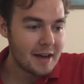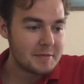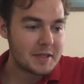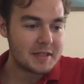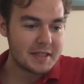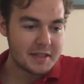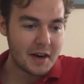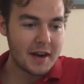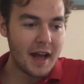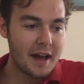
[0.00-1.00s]
Just to
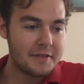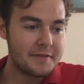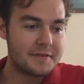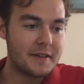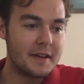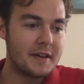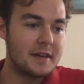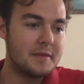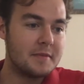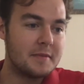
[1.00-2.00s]
start off,
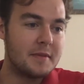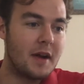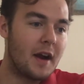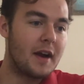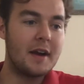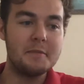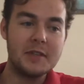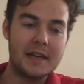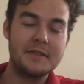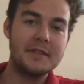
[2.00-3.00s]
our
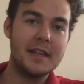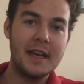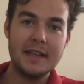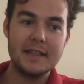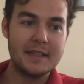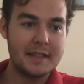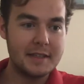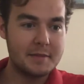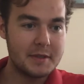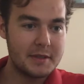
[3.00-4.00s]
objective today is
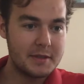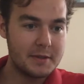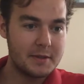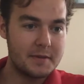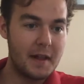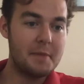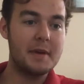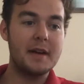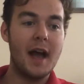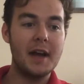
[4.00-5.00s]
to develop
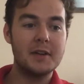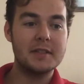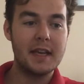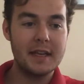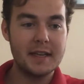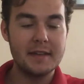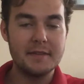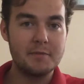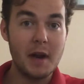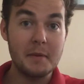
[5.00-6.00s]
a high understanding
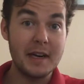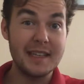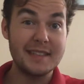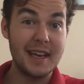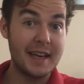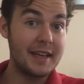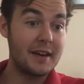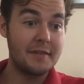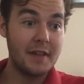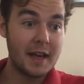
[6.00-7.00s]
of primary and
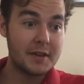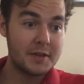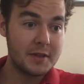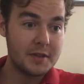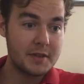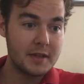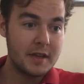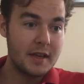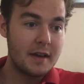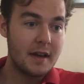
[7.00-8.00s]
secondary flight controls,
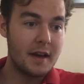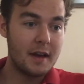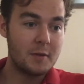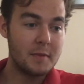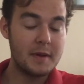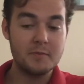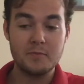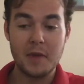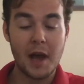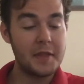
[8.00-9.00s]

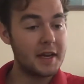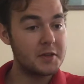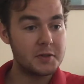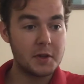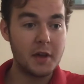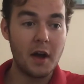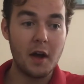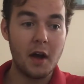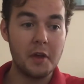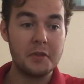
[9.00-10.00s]
how they control
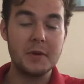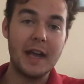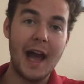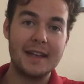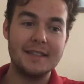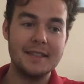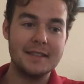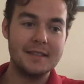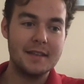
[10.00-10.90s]
all three axes,